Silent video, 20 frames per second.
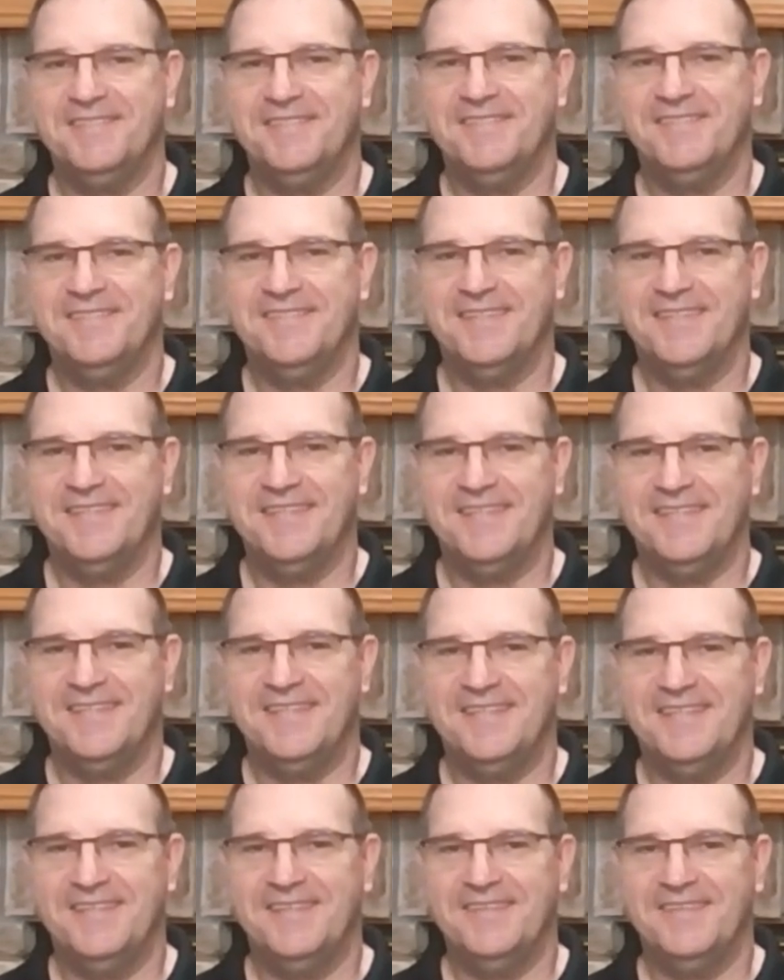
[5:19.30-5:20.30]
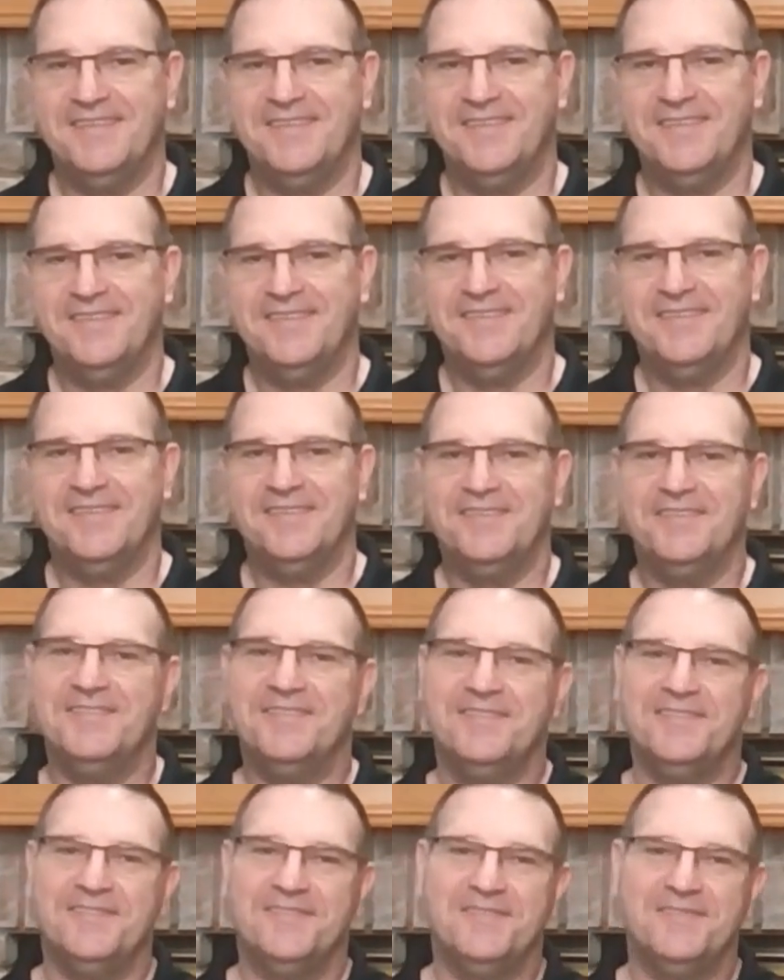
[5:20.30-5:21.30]

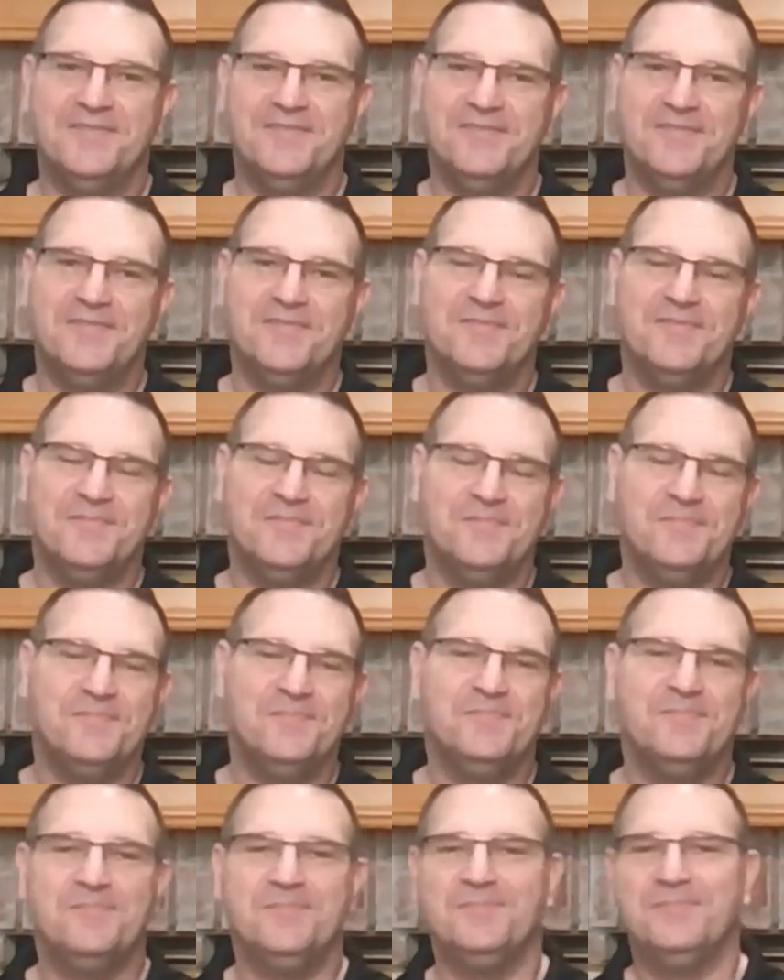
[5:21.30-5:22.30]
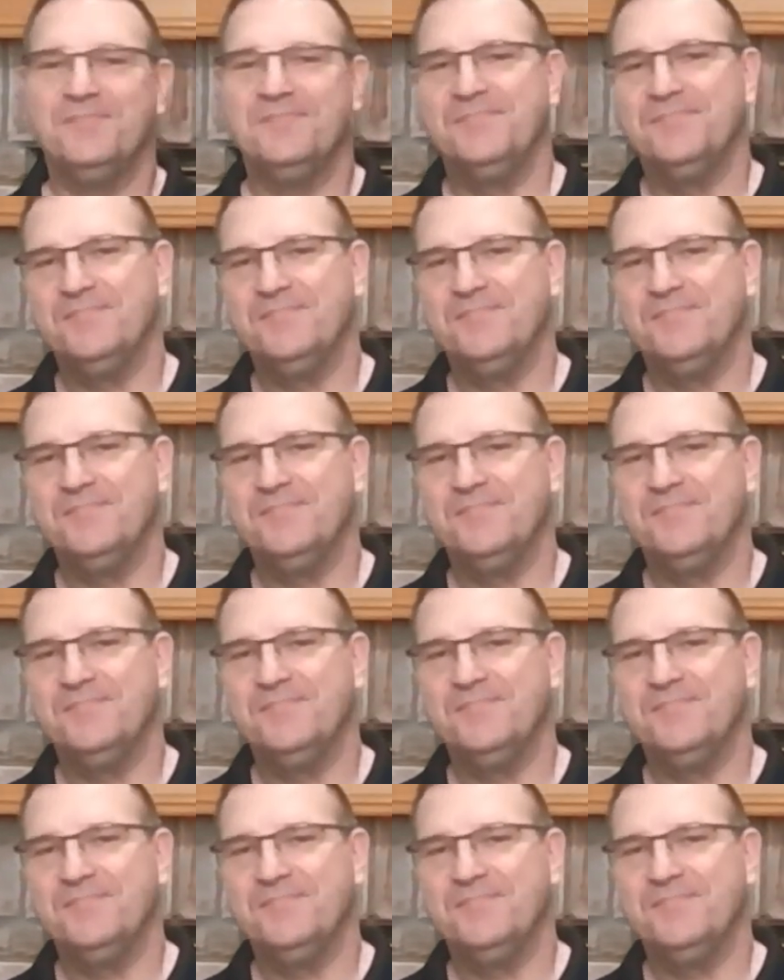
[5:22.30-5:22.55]
(not speaking)